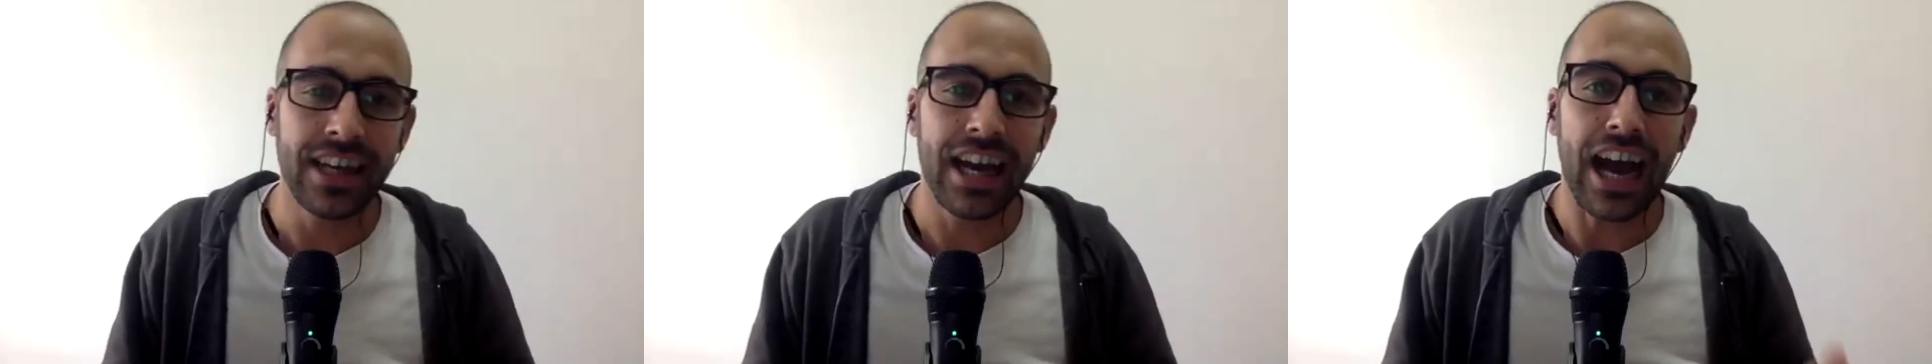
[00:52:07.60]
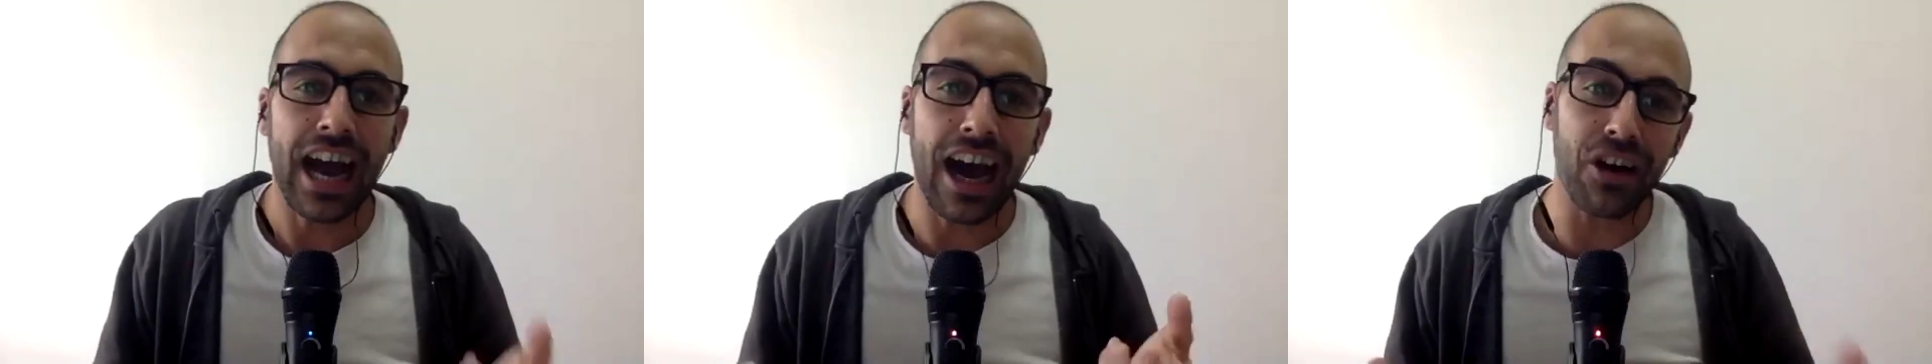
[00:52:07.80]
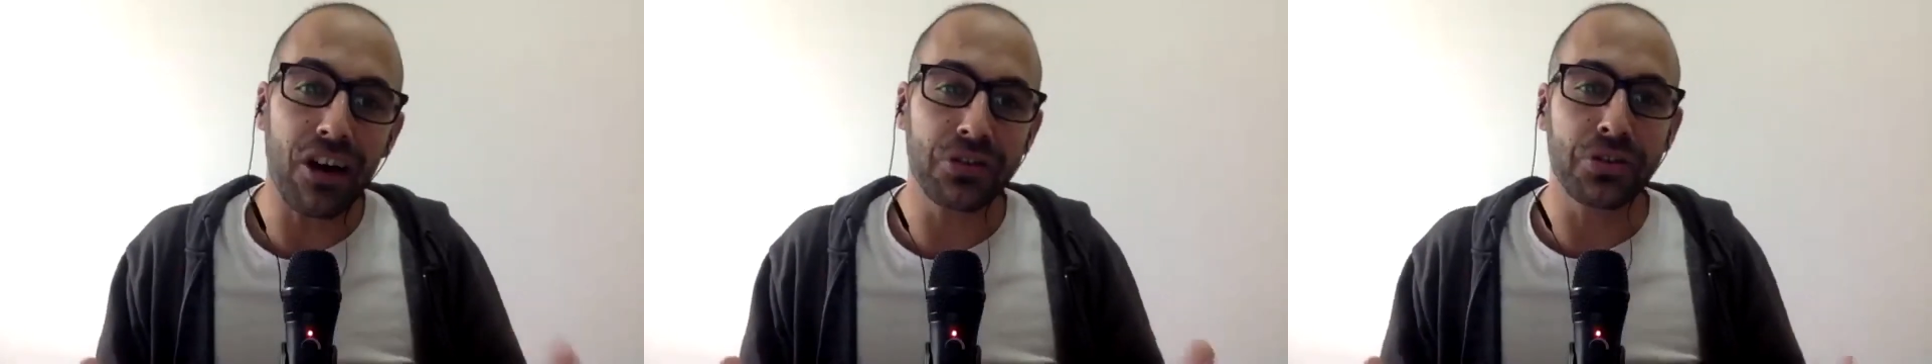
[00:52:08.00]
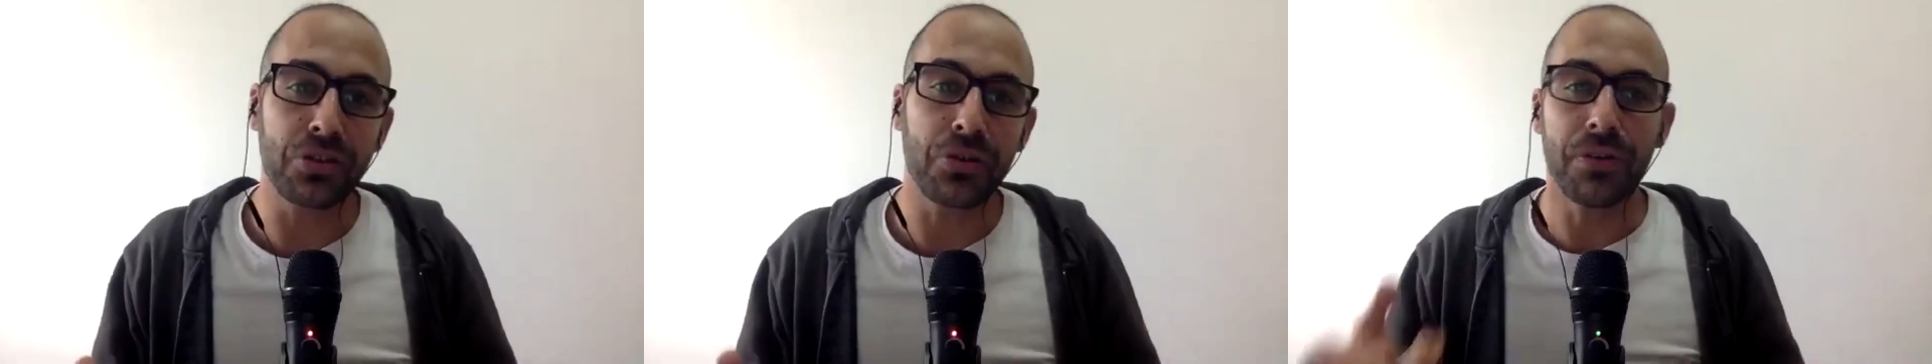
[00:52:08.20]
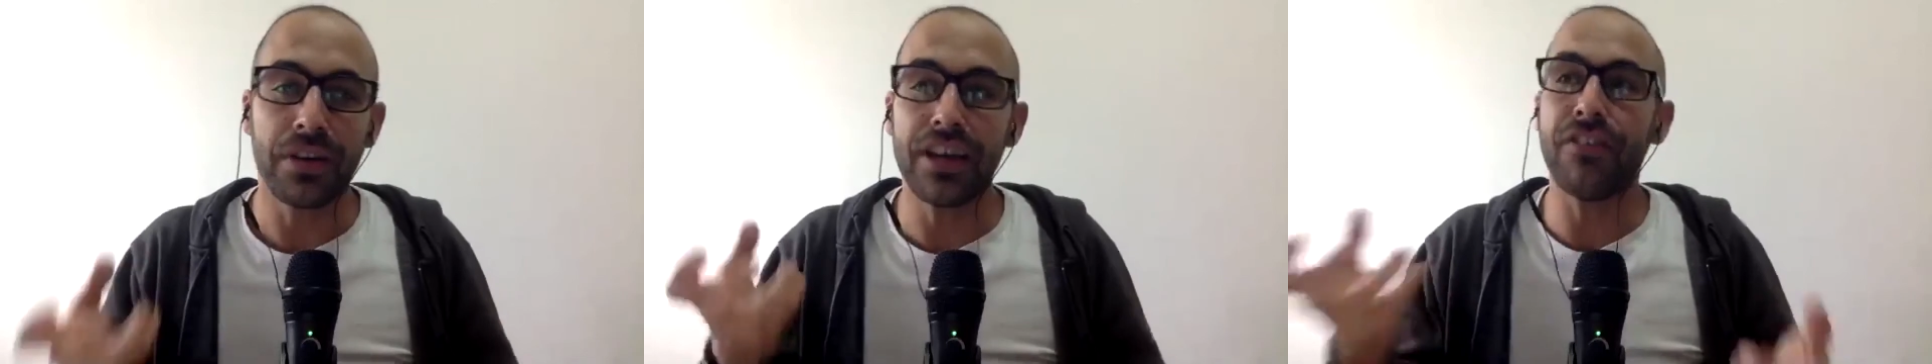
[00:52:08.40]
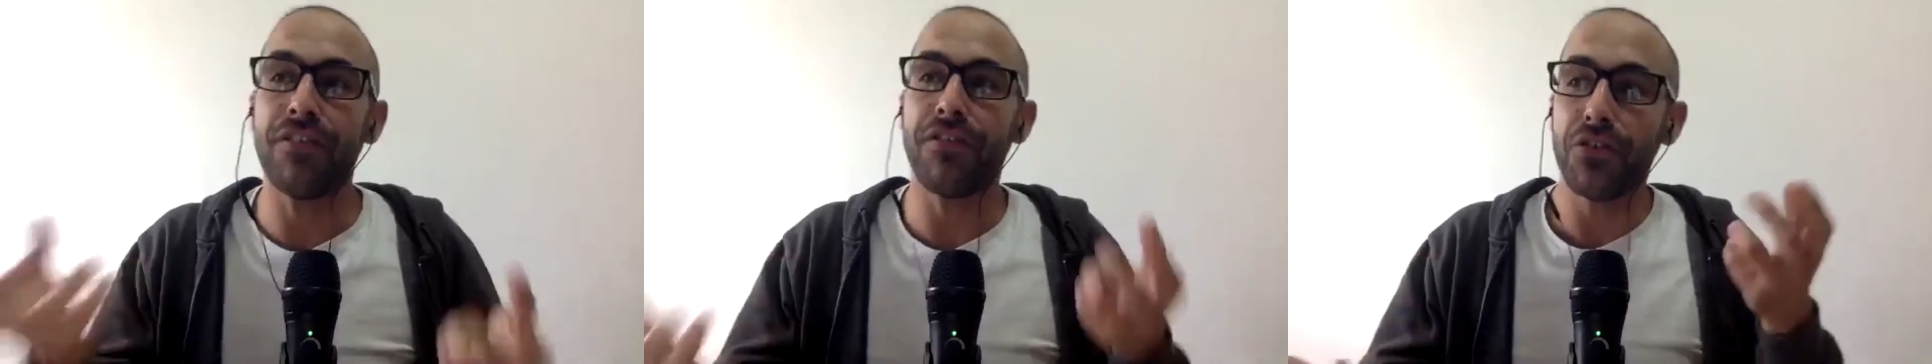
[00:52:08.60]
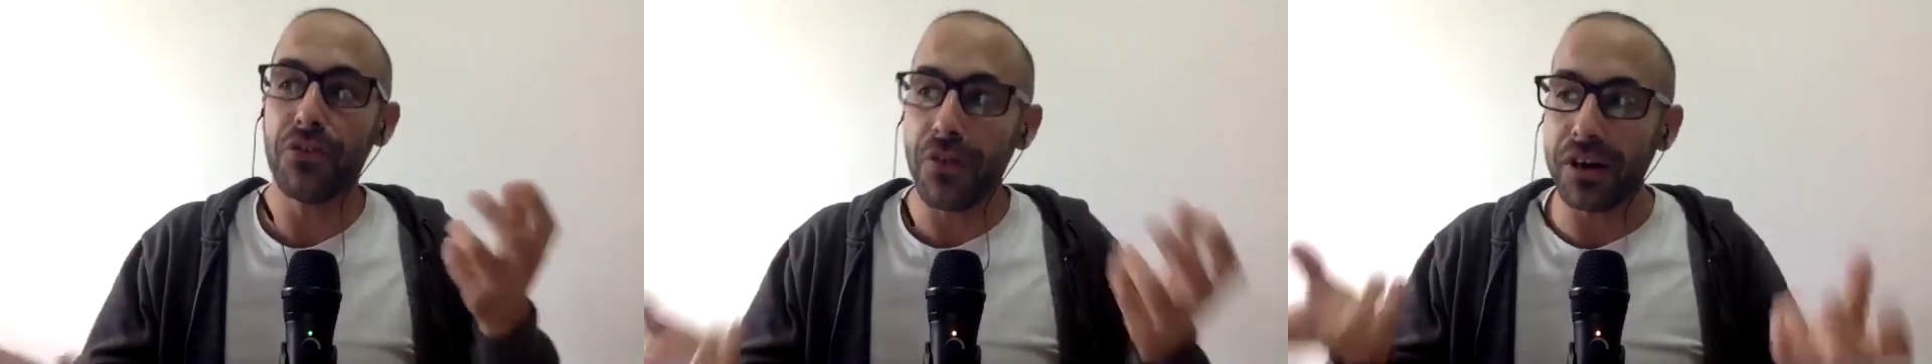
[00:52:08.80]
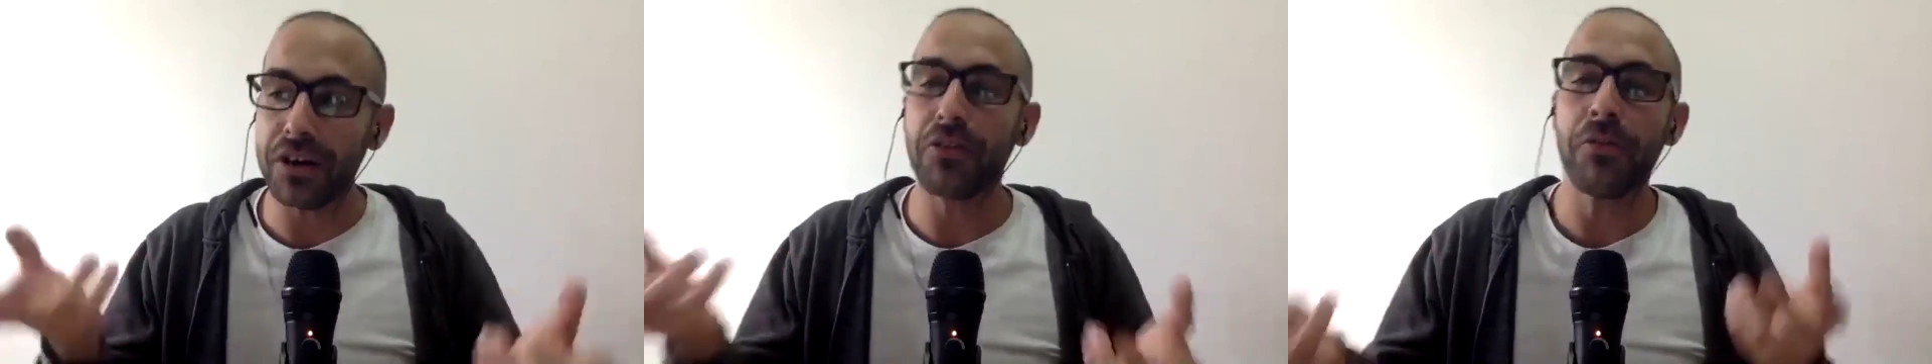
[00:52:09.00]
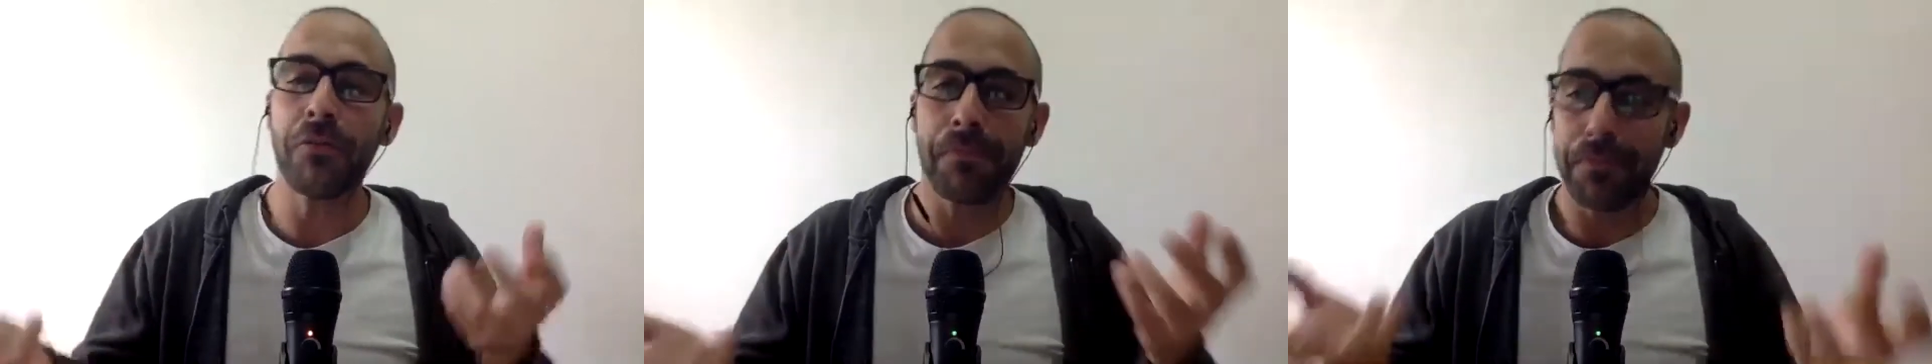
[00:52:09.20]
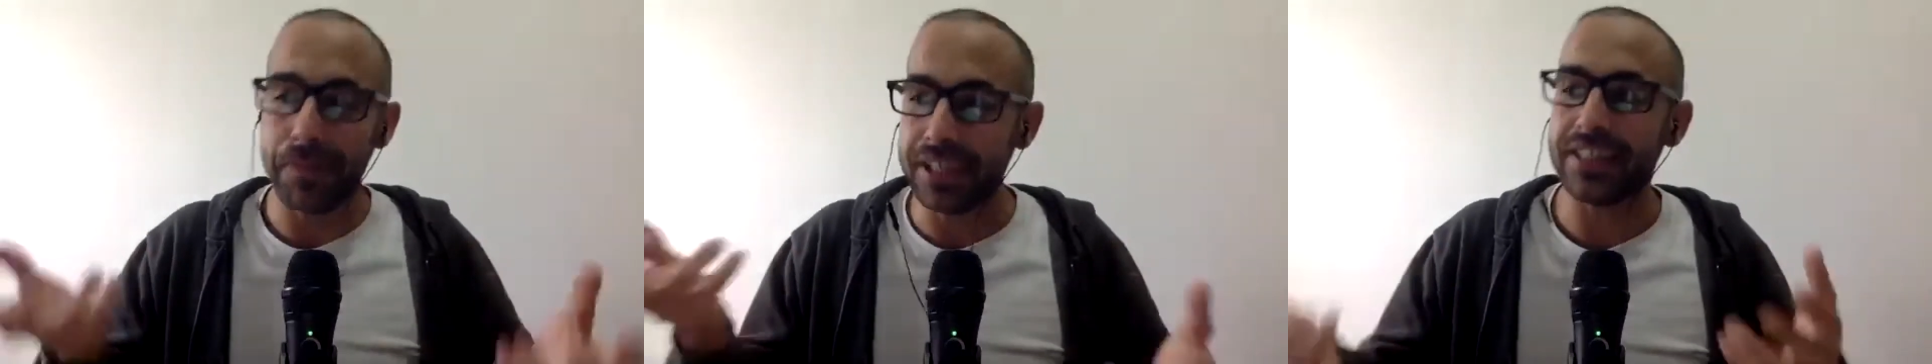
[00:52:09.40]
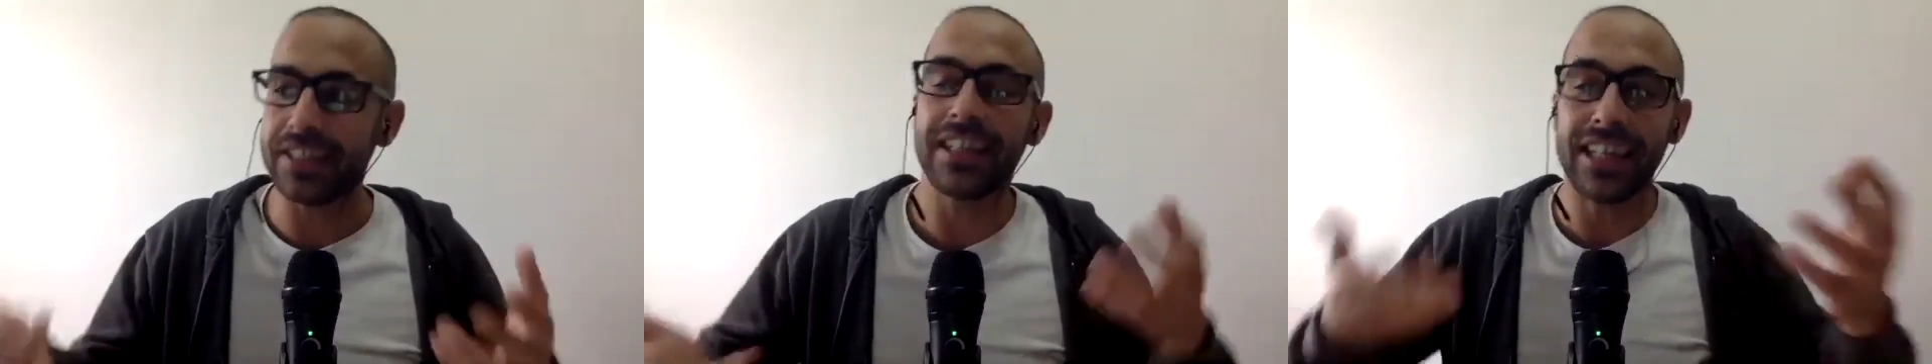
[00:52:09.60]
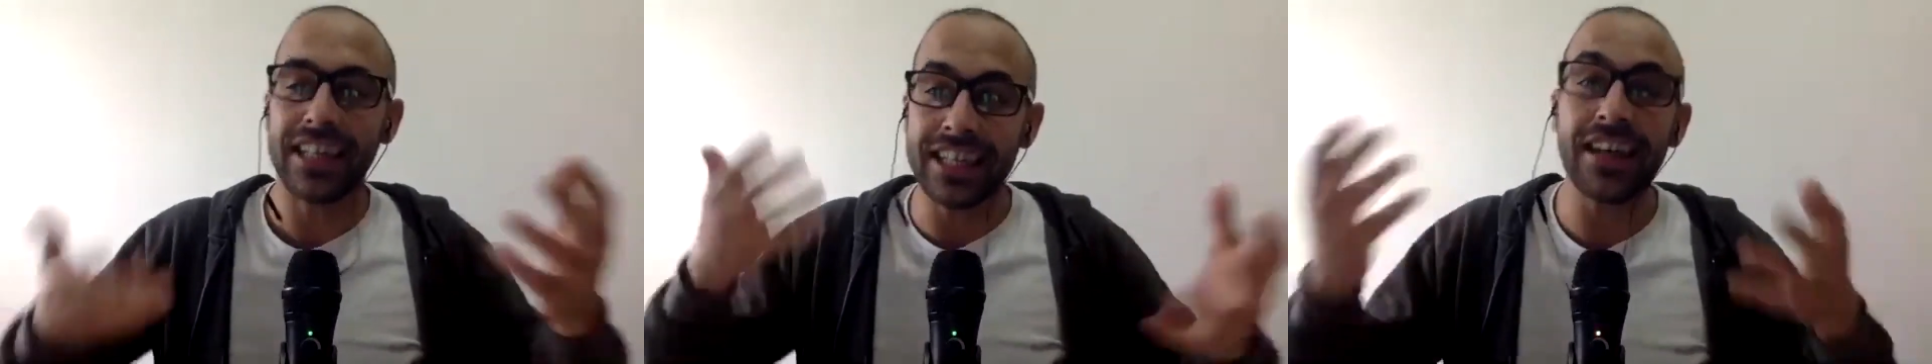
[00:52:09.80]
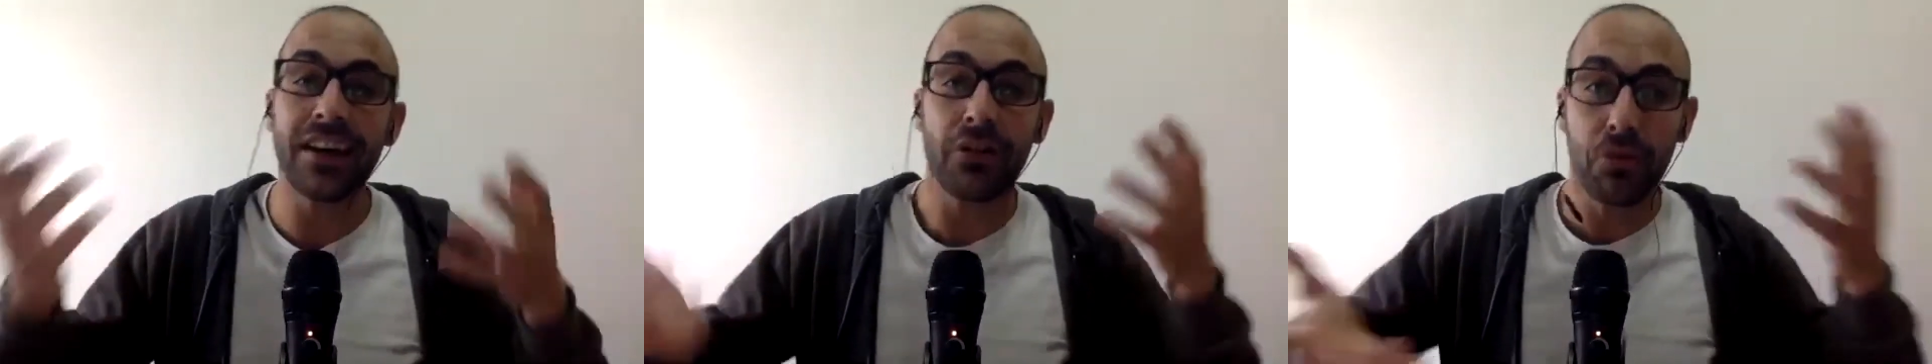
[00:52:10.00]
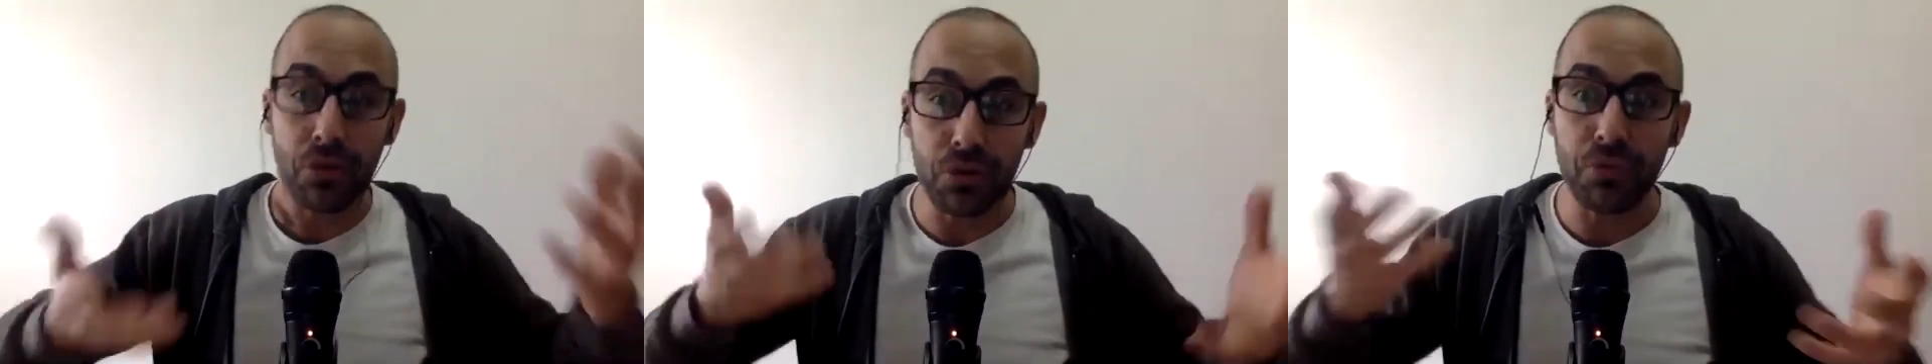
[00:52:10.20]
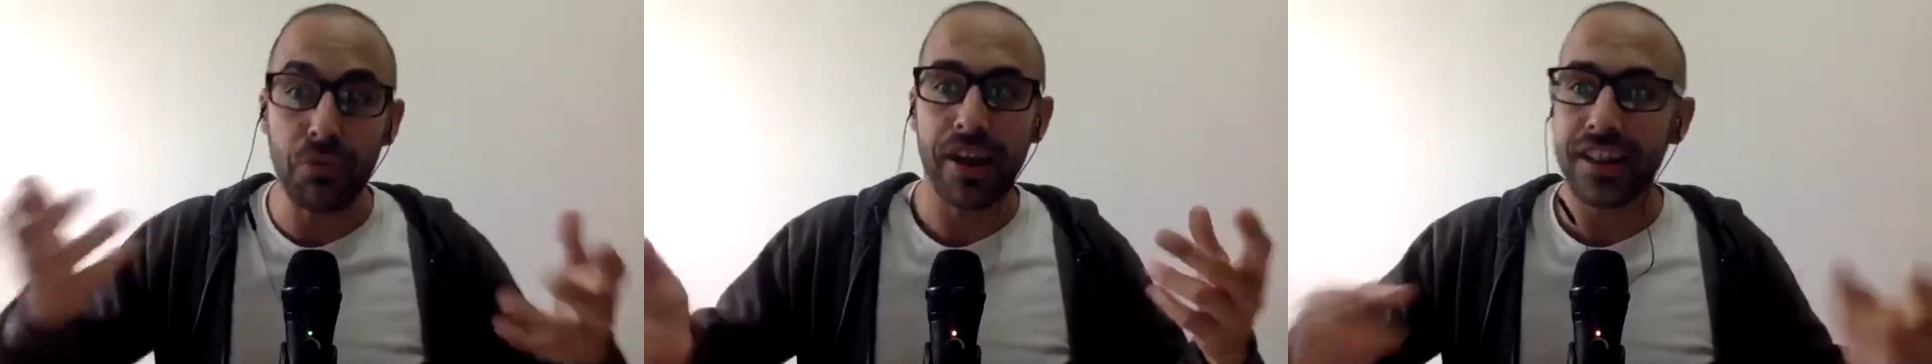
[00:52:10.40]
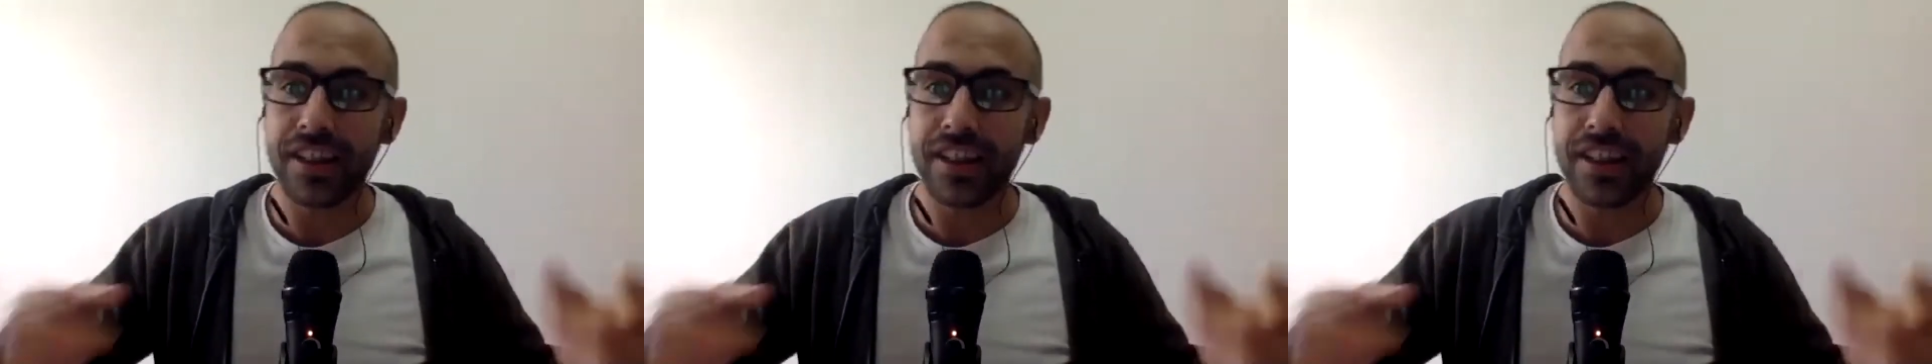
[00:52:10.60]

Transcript: Also, if you are competing in a good way,